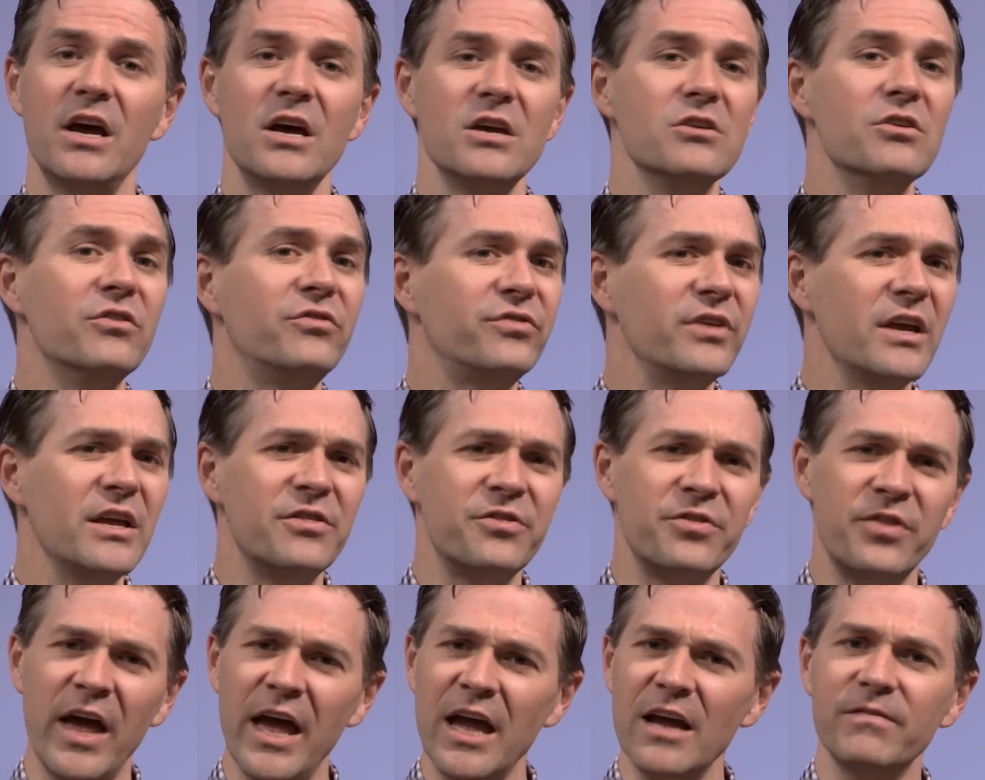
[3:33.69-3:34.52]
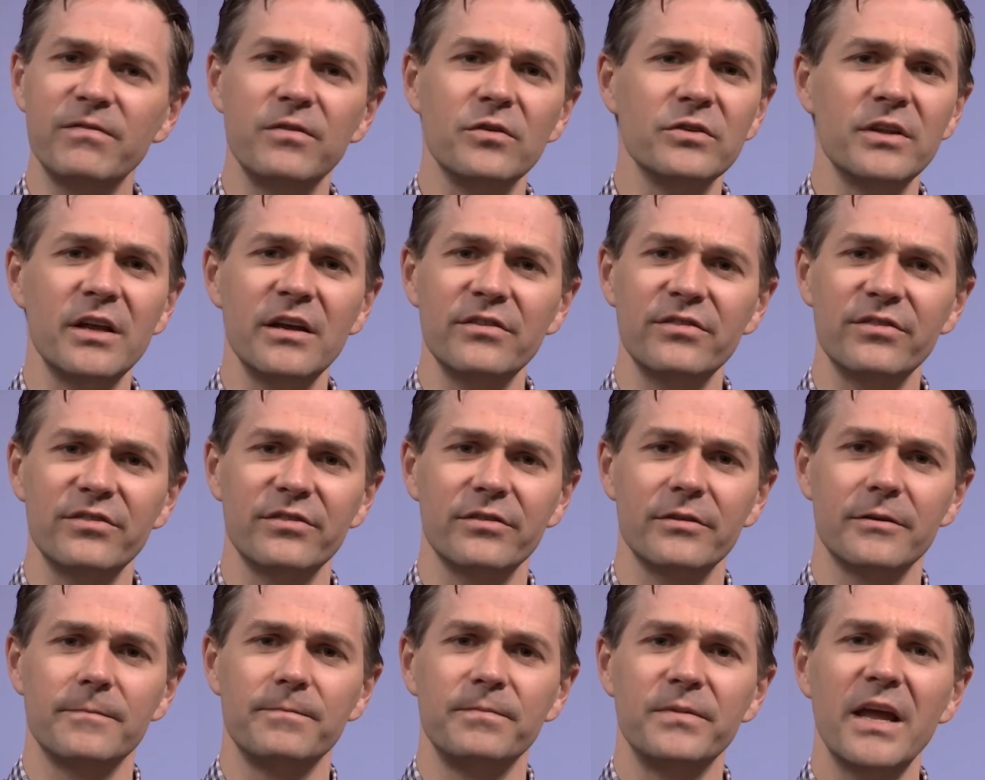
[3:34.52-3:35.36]
You see,
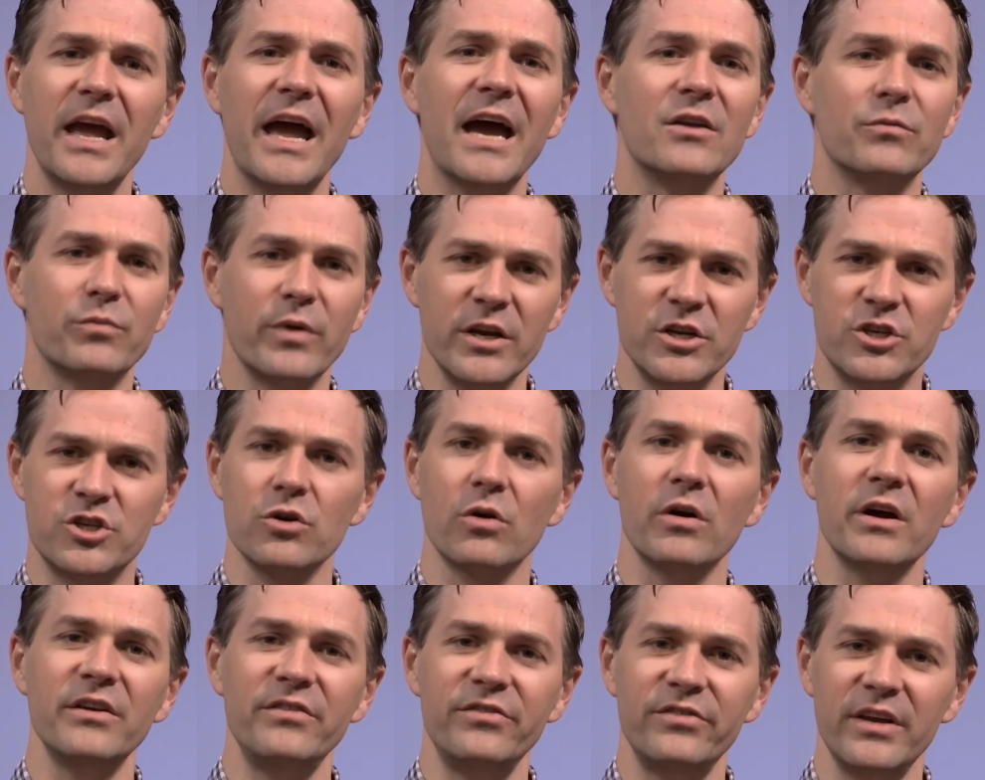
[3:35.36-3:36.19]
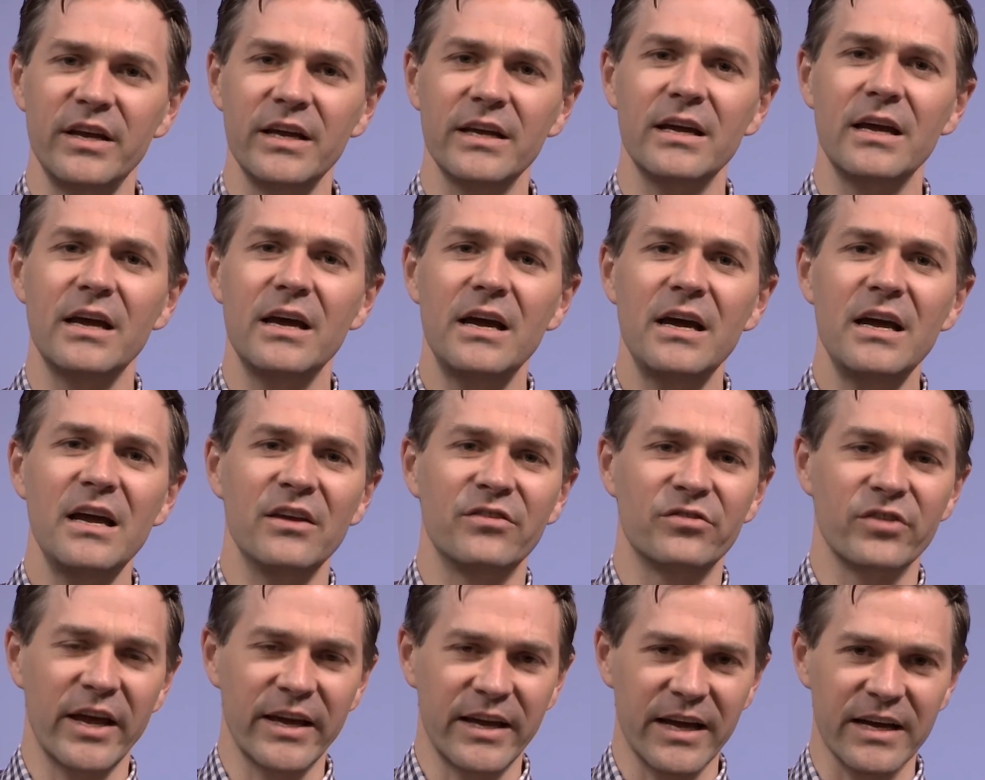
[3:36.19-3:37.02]
thankfulness and rejoicing
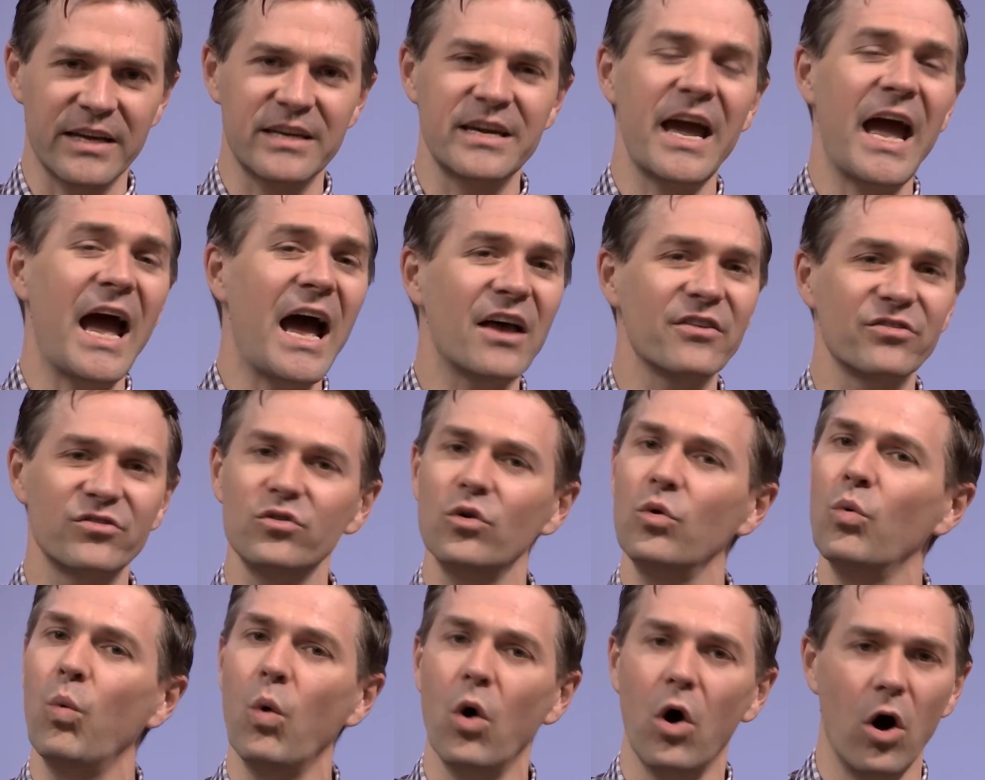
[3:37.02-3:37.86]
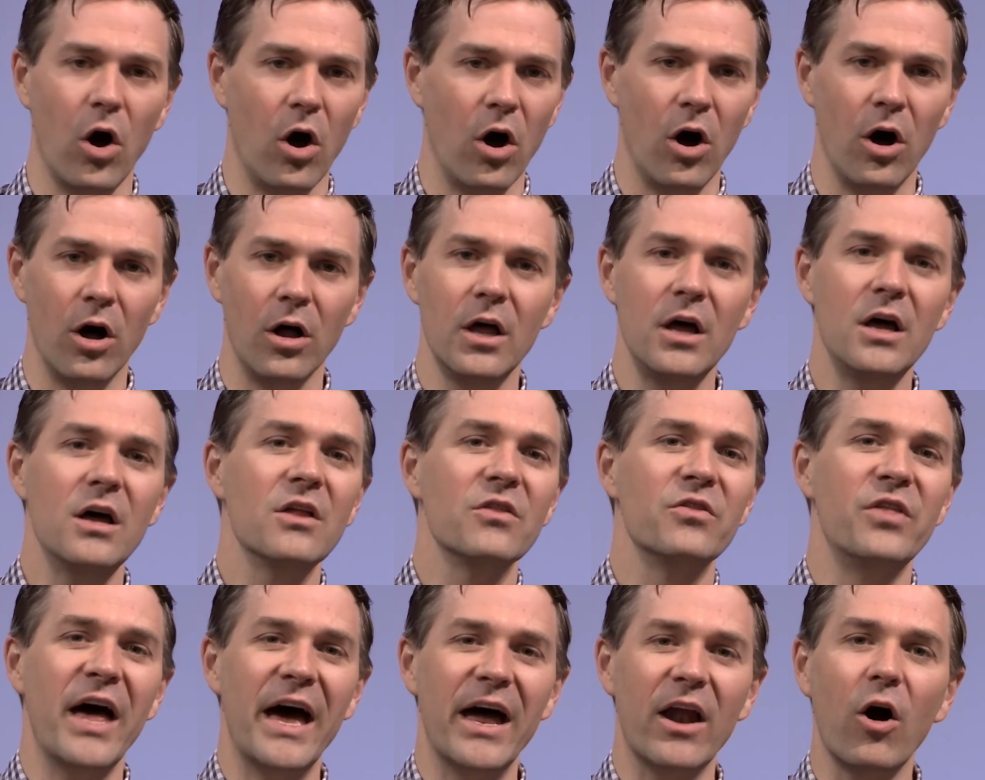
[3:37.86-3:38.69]
is like a castle wall
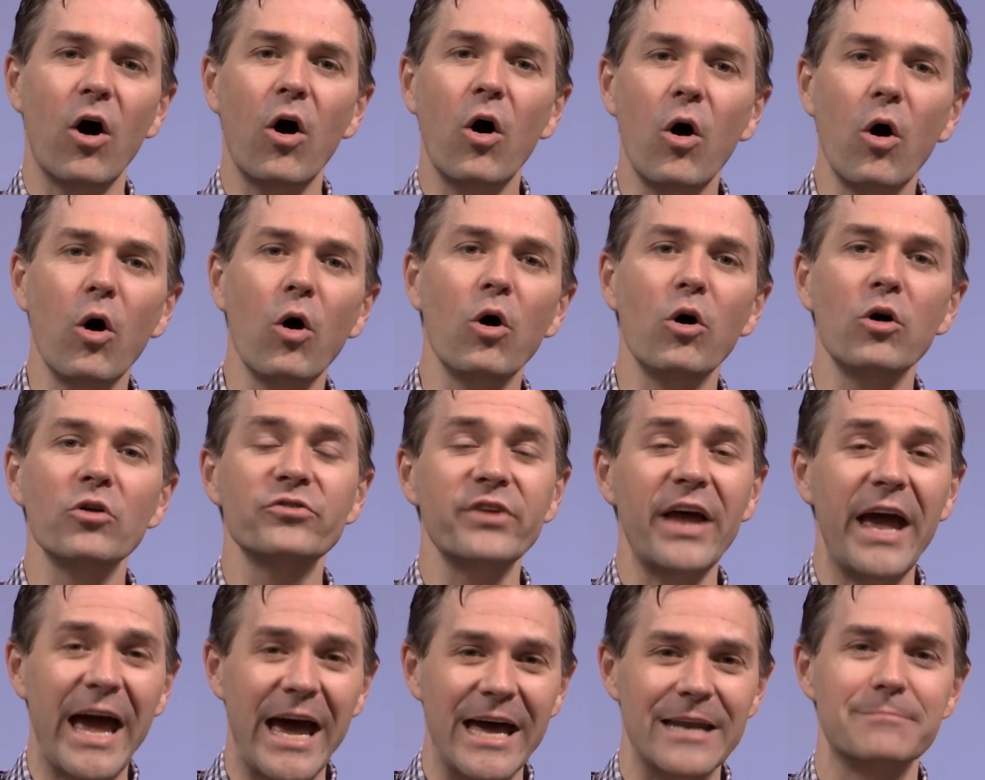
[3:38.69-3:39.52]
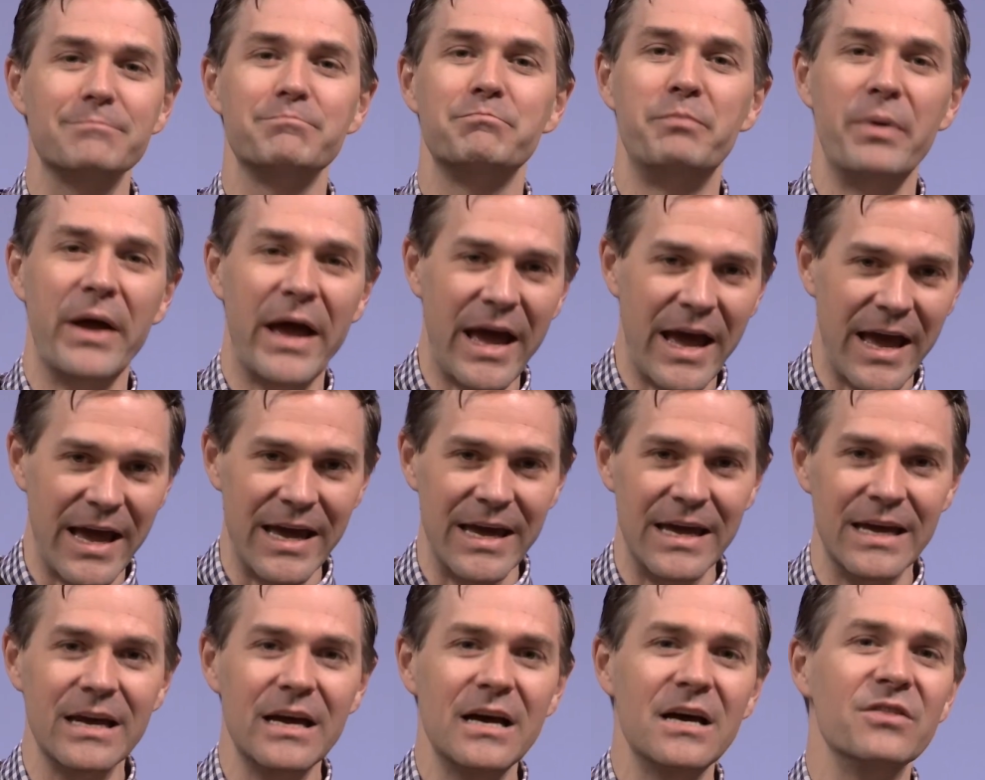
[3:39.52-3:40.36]
that holds at
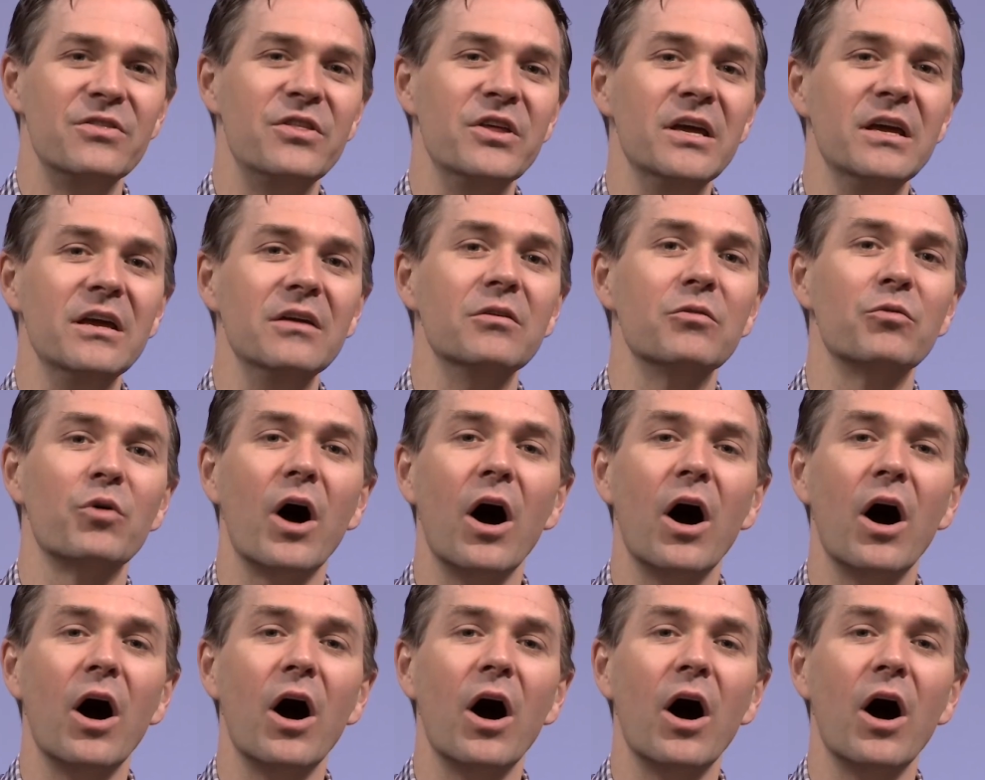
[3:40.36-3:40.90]
bay the